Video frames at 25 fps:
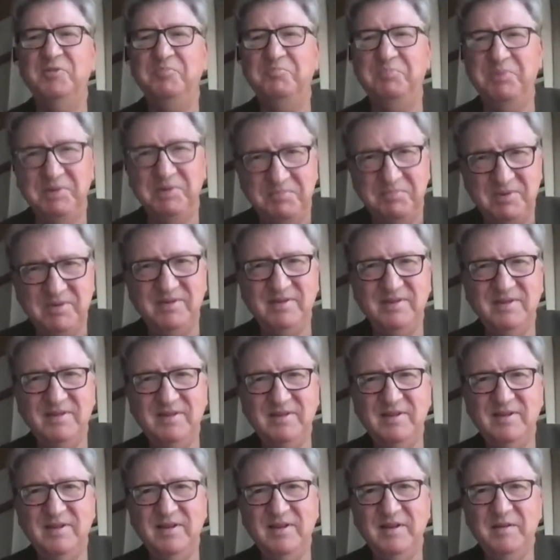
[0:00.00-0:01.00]
people.
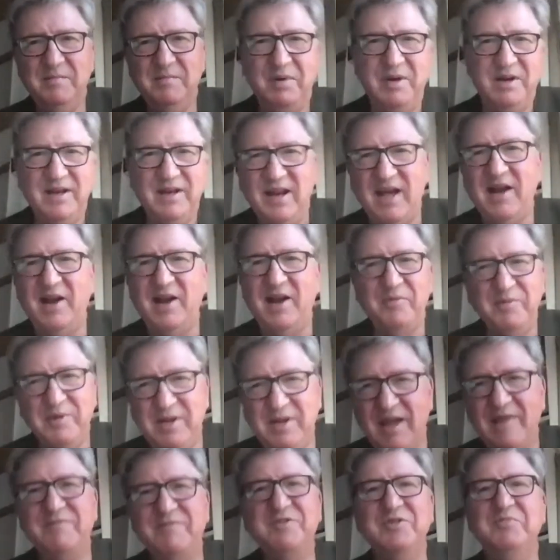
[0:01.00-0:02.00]
But now we
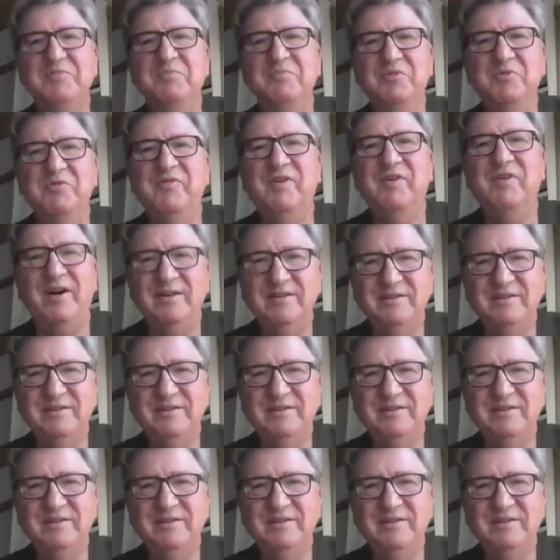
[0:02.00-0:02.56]
have to move on.